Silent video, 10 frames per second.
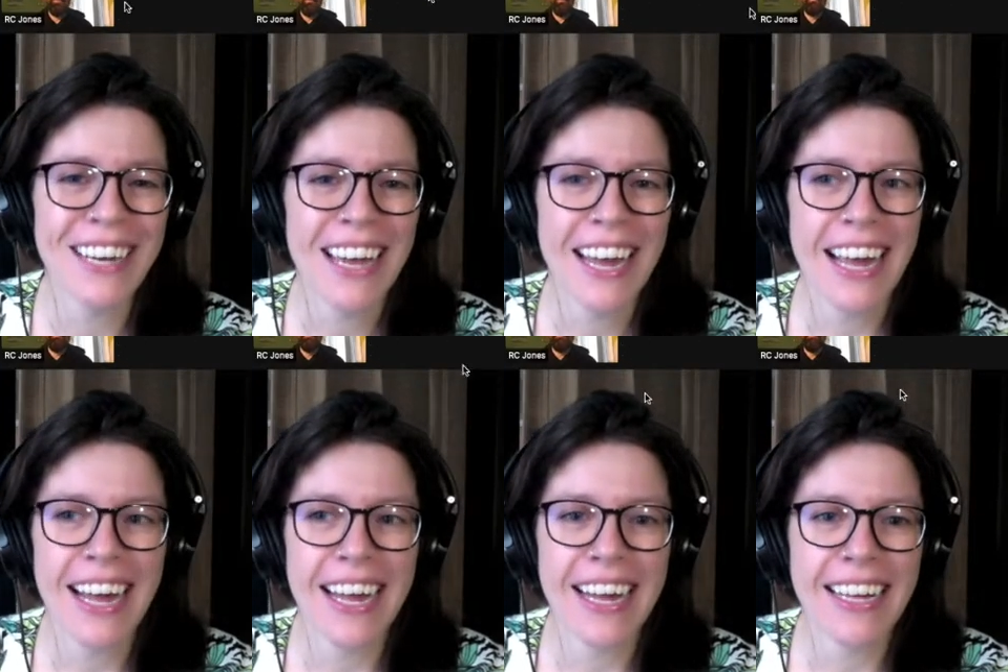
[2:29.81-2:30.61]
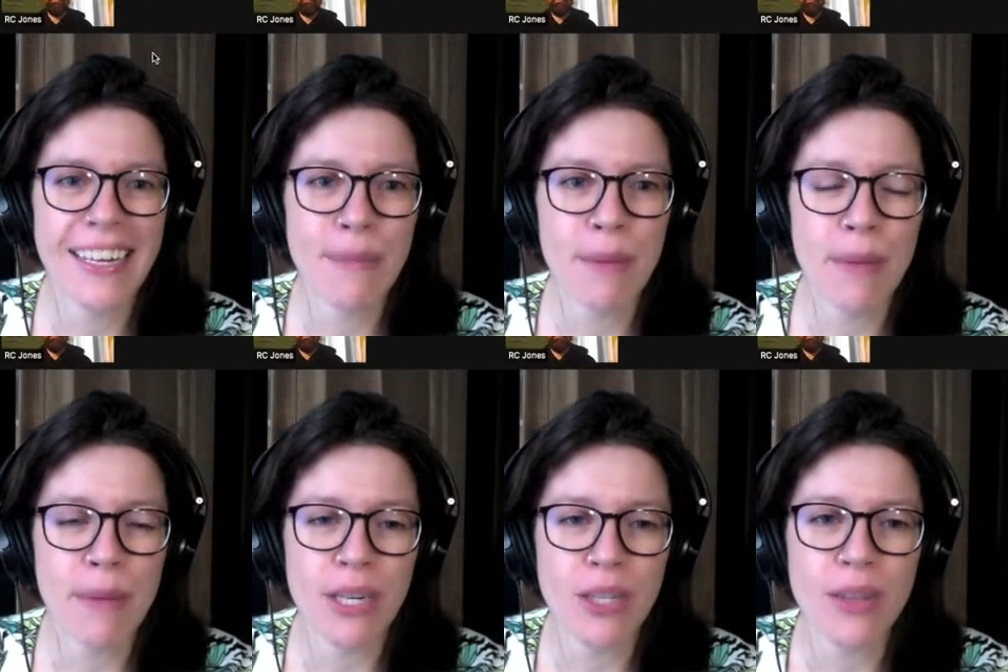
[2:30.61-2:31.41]
but make
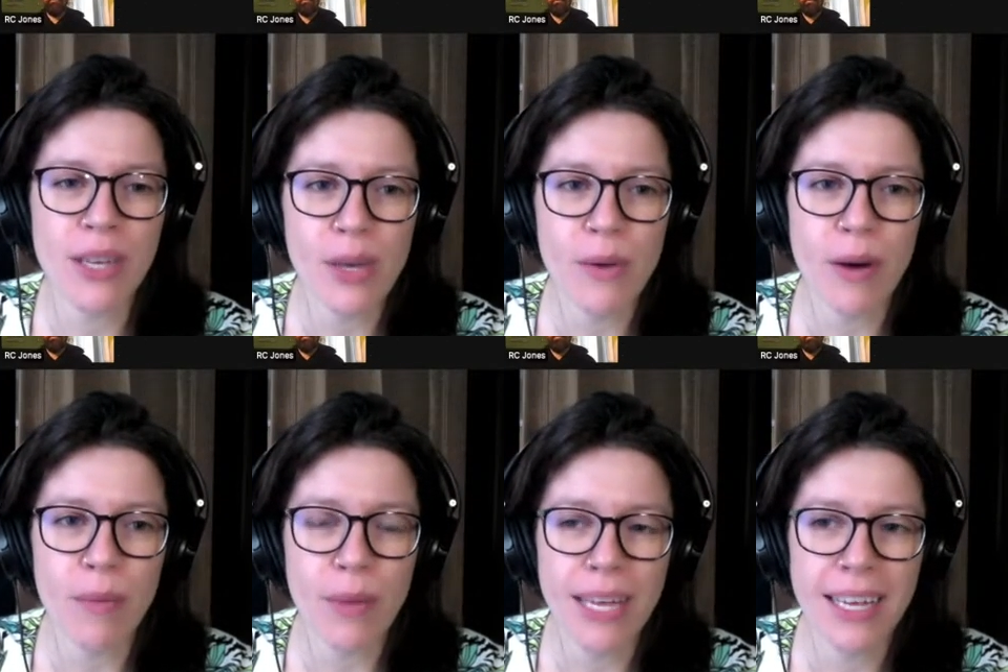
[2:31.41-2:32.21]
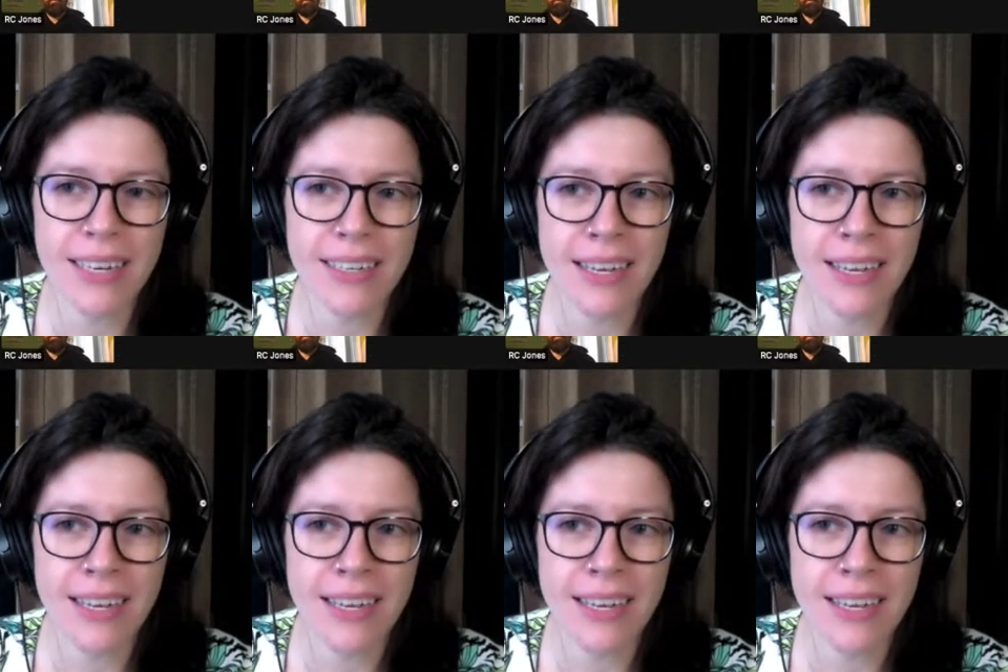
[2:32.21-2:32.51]
sure that you are pinned